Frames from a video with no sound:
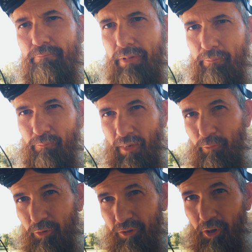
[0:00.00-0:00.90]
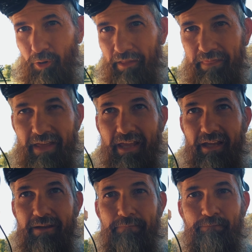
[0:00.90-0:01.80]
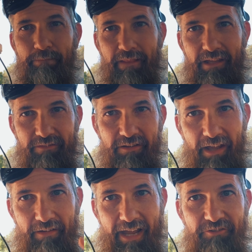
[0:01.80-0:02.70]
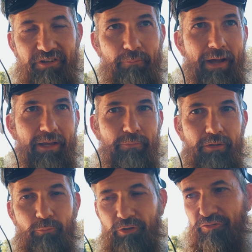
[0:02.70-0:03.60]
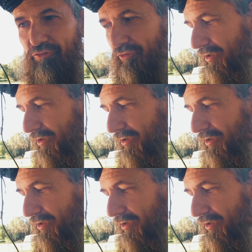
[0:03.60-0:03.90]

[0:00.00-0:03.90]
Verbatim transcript: But my real goal, I think, is these have HDMI input, which